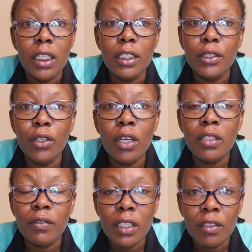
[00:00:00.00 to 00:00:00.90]
It
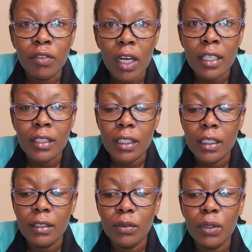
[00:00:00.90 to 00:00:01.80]
goes very fast,
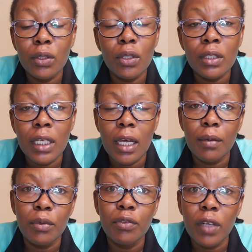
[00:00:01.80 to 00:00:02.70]
and with no
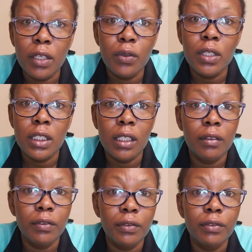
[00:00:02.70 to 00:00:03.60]
time you find
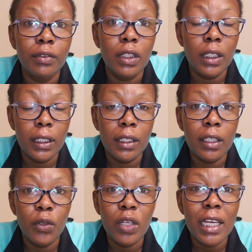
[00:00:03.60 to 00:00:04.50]
yourself in
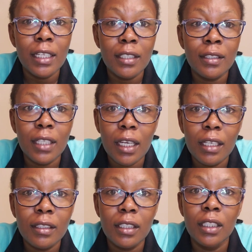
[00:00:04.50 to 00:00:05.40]
the United
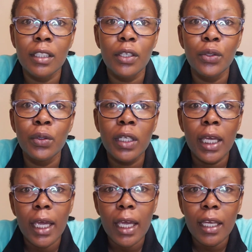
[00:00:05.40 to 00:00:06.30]
States, in the
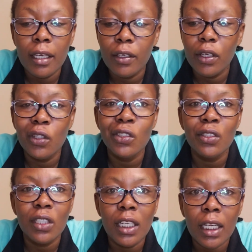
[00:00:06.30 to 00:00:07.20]
UK, in
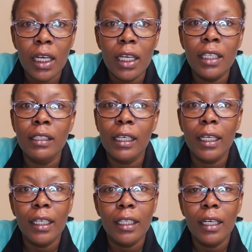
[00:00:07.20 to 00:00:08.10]
Australia, in
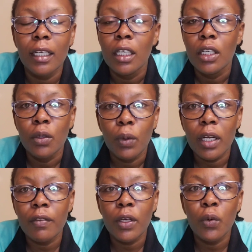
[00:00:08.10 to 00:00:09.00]
Canada,
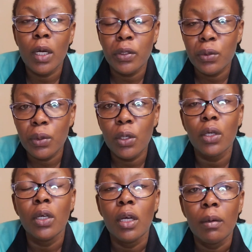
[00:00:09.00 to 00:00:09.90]
wherever you want to
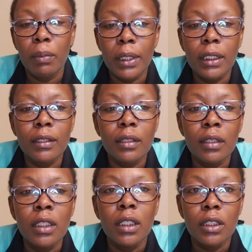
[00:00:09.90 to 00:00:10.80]
go. Please
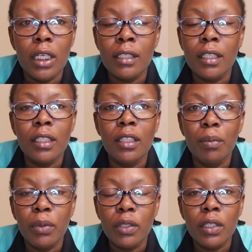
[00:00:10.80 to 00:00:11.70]
just start the
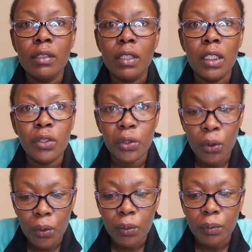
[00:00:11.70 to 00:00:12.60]
process and
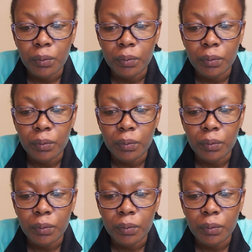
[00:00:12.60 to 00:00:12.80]
go.